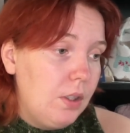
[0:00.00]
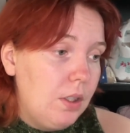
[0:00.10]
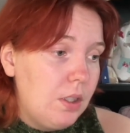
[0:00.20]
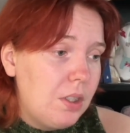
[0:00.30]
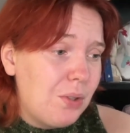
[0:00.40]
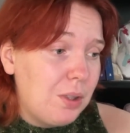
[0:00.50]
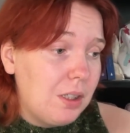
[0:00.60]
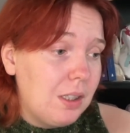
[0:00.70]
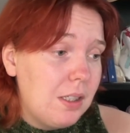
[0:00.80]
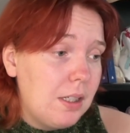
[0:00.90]
So
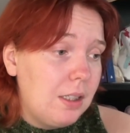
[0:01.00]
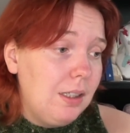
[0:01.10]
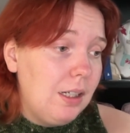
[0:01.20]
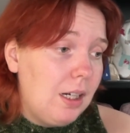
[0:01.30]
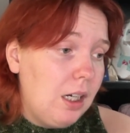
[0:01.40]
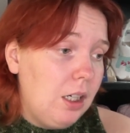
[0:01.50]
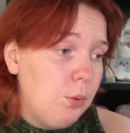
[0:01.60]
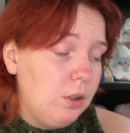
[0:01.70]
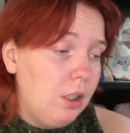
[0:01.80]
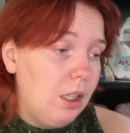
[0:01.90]
realistically, I
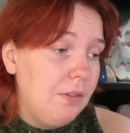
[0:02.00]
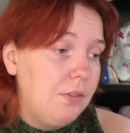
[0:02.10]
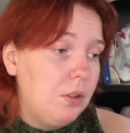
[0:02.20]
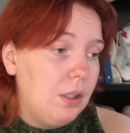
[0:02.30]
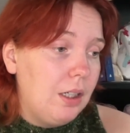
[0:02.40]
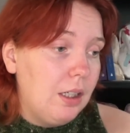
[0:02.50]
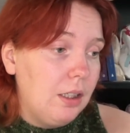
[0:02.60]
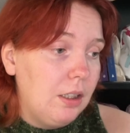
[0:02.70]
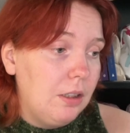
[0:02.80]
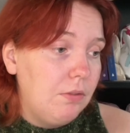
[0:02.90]
would love to
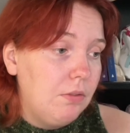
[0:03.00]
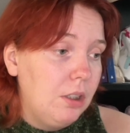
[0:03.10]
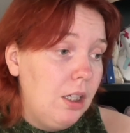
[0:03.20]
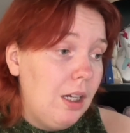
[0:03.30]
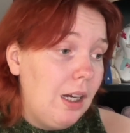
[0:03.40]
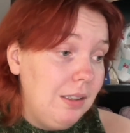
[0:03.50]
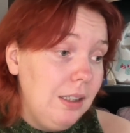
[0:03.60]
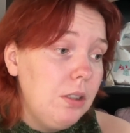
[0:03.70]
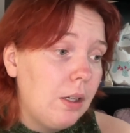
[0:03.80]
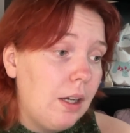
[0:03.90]
have, I need
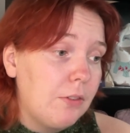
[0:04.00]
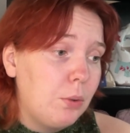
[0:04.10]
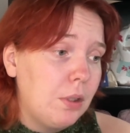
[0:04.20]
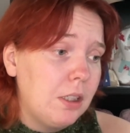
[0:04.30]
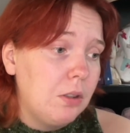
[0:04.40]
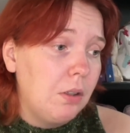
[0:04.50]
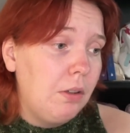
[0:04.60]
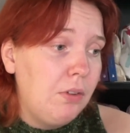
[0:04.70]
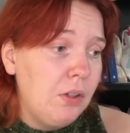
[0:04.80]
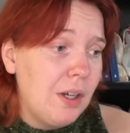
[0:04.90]
to have quite a good
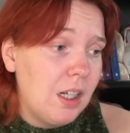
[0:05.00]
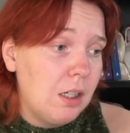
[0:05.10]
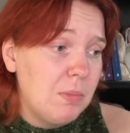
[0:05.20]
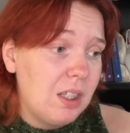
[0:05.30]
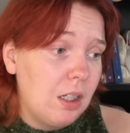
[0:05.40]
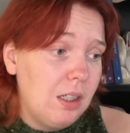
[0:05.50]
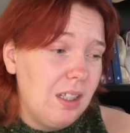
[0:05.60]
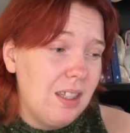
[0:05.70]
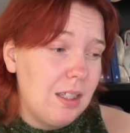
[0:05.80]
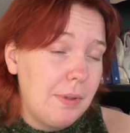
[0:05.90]
few items done in
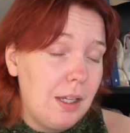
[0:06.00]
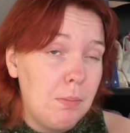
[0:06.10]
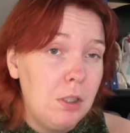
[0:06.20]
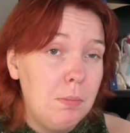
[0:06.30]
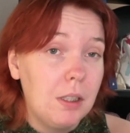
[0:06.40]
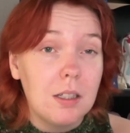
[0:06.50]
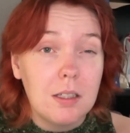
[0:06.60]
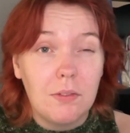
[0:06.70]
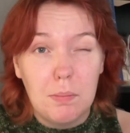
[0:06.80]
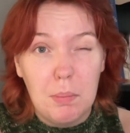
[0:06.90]
September because
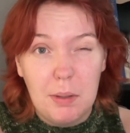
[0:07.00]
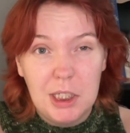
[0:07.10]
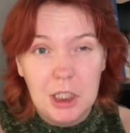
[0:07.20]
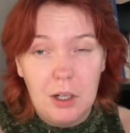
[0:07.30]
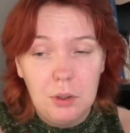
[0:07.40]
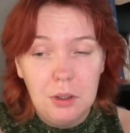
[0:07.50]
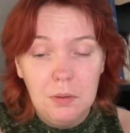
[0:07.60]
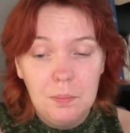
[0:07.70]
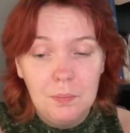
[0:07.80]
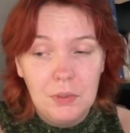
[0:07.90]
of the baby shower.
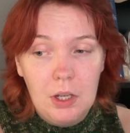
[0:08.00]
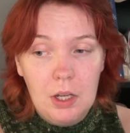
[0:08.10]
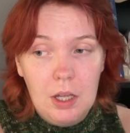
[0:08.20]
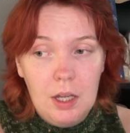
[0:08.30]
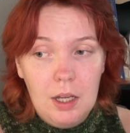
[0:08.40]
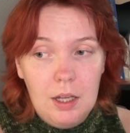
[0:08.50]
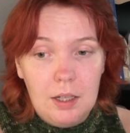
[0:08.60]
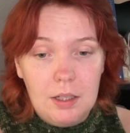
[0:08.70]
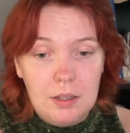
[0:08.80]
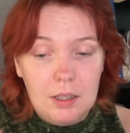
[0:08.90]

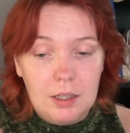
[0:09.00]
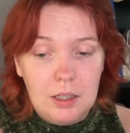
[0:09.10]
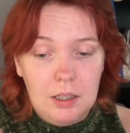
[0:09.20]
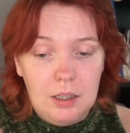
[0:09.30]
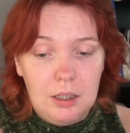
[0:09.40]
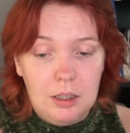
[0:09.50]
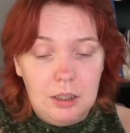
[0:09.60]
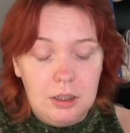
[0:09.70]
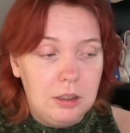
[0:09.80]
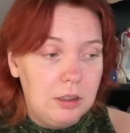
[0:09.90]
And
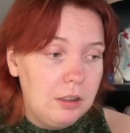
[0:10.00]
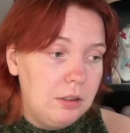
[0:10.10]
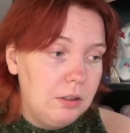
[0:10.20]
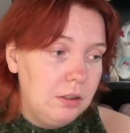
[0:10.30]
then,